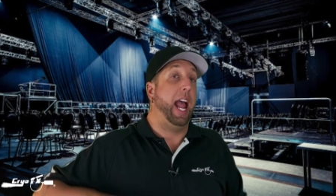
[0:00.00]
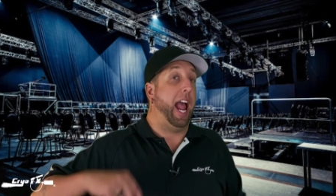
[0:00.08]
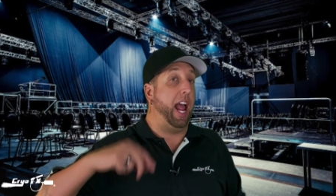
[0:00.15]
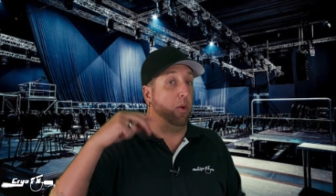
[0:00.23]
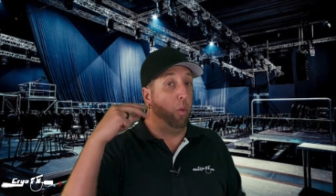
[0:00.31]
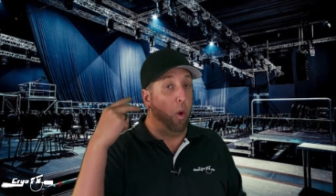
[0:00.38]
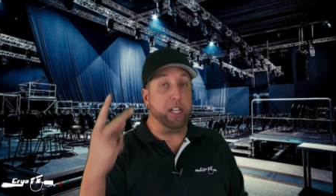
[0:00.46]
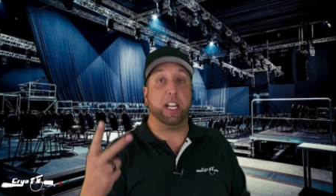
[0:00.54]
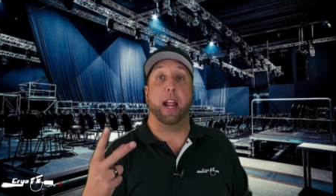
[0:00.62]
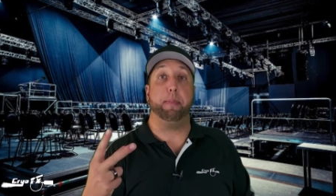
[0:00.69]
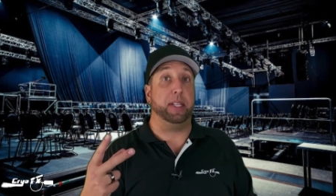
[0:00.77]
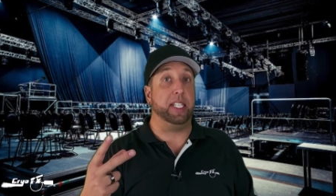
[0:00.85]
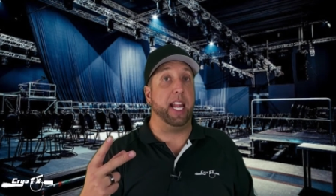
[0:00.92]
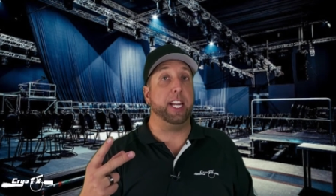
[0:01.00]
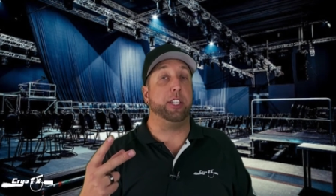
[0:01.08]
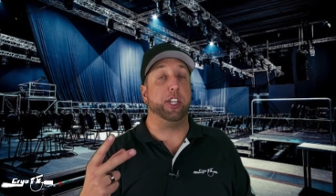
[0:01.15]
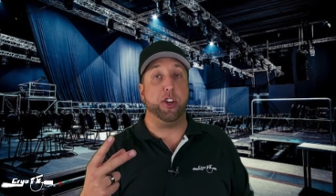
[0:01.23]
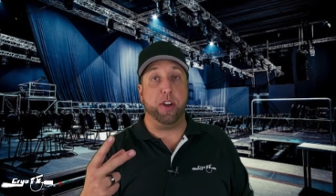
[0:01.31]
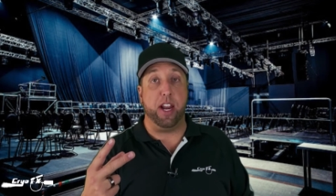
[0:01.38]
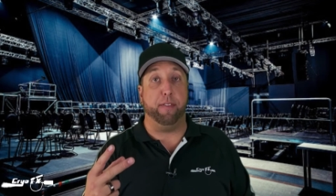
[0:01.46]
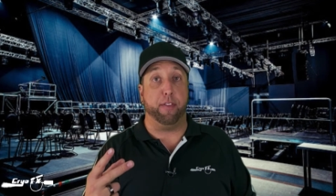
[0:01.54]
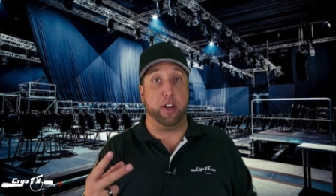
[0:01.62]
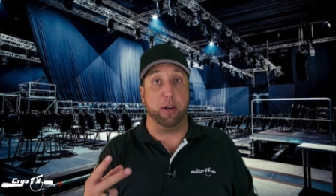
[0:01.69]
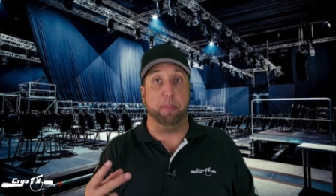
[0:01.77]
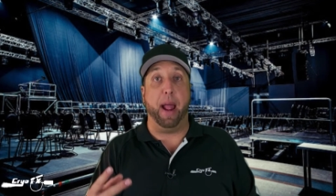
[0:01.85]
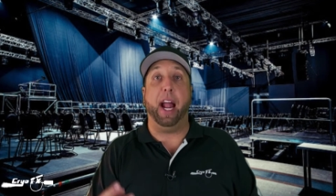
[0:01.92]
and what type of tank do you need for
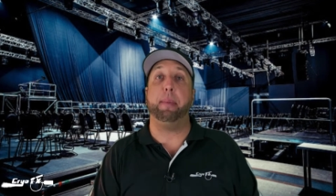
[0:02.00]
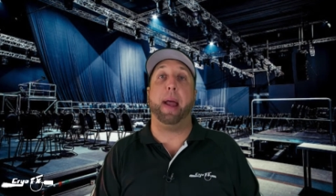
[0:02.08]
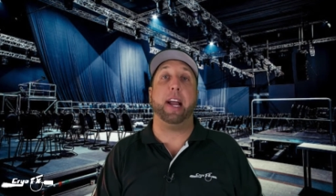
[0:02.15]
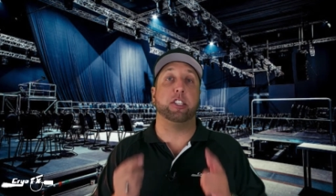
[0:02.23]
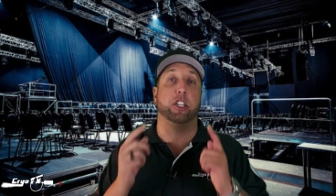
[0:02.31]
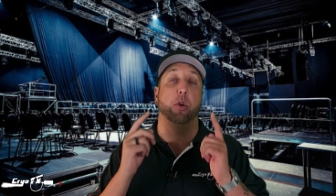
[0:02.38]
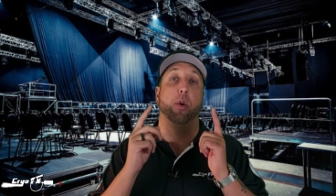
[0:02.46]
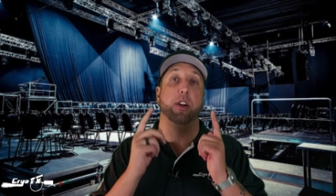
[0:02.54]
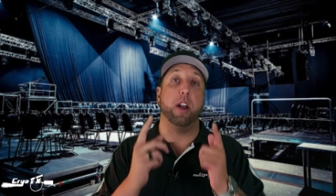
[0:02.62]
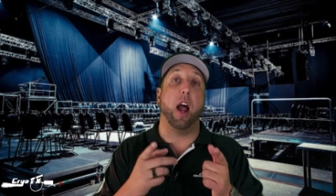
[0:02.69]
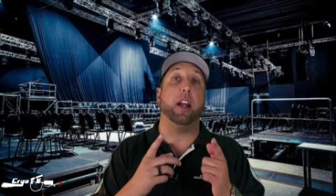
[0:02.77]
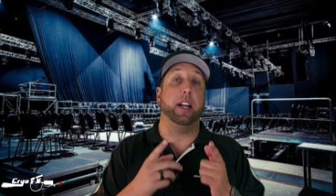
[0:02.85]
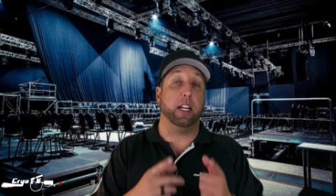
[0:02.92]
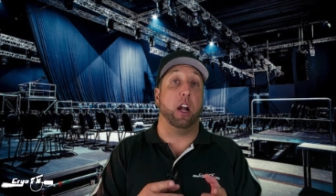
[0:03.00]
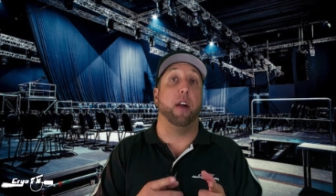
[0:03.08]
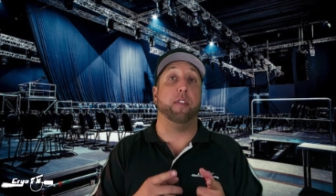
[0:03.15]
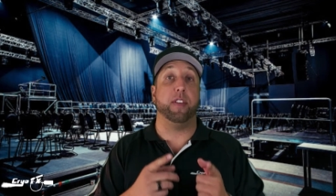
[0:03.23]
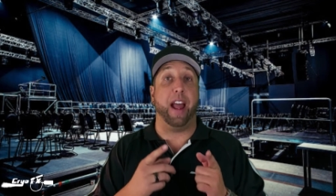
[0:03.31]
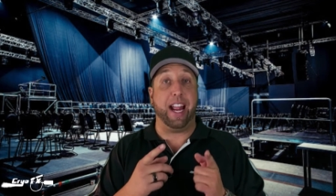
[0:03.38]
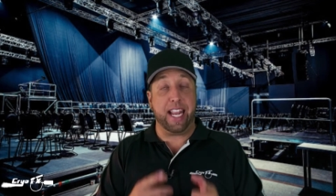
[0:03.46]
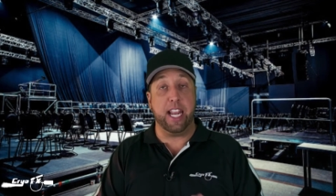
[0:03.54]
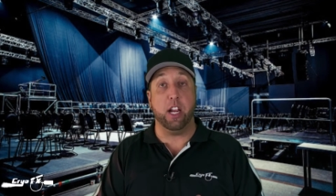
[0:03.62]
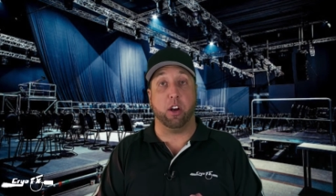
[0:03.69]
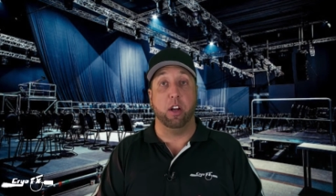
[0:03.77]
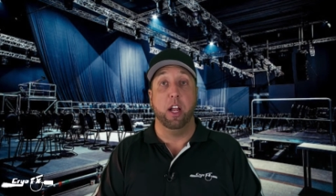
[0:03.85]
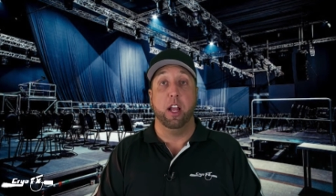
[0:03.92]
your backpack. So we're not gonna cover that here.